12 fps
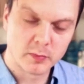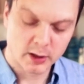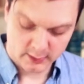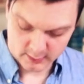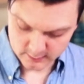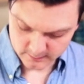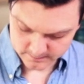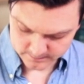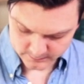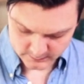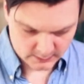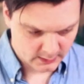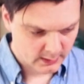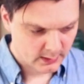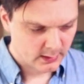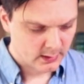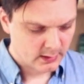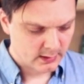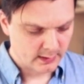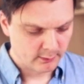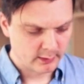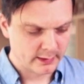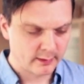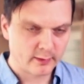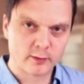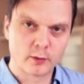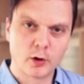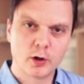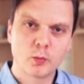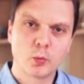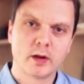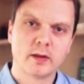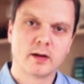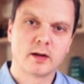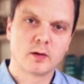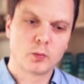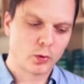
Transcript: button, give it a little stir when the